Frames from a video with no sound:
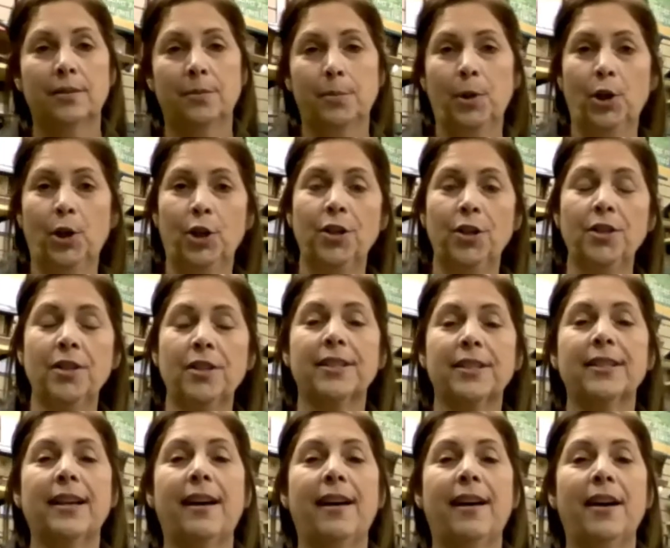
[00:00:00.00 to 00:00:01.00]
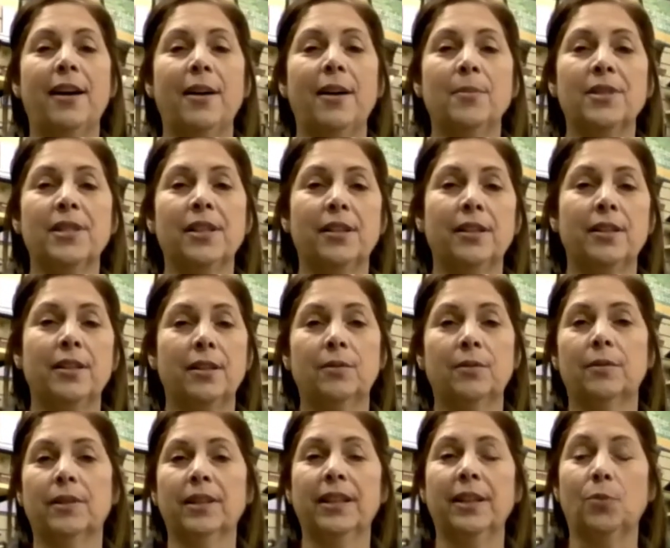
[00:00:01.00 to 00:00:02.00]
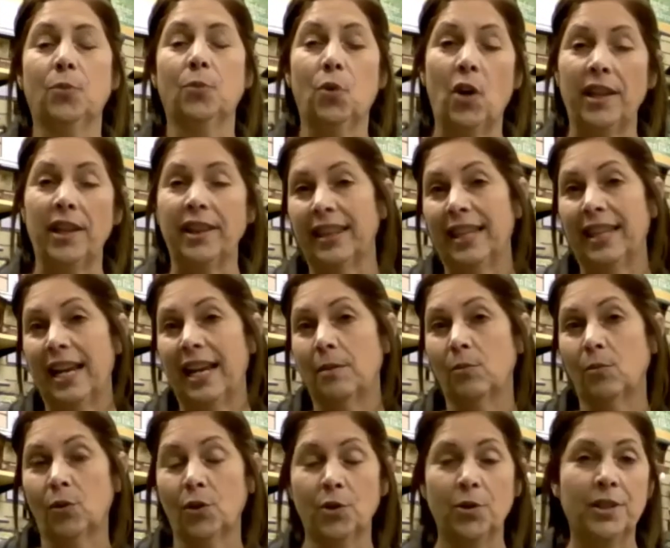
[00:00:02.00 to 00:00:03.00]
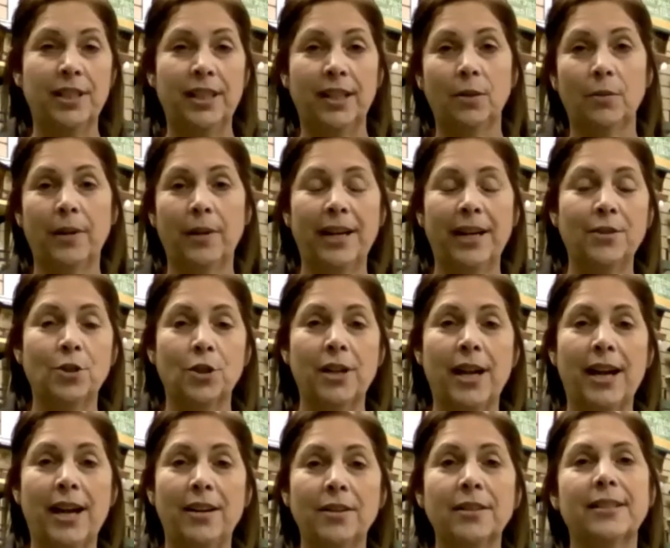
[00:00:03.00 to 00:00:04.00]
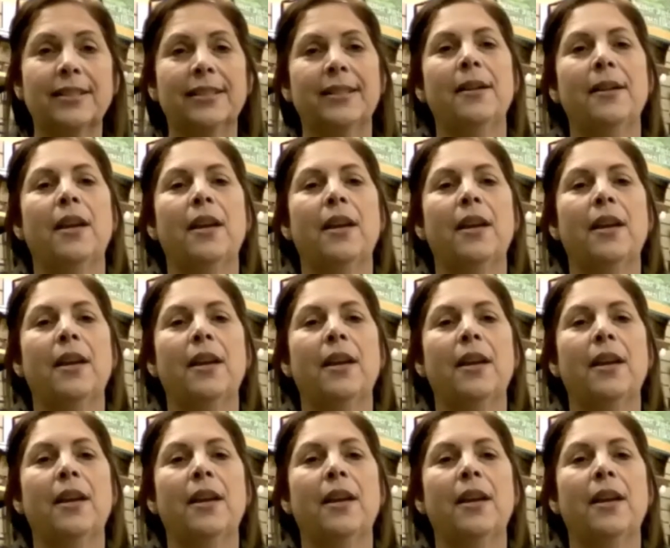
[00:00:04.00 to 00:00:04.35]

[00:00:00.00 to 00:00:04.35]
birds, um, so you don't really want them roosting around your house.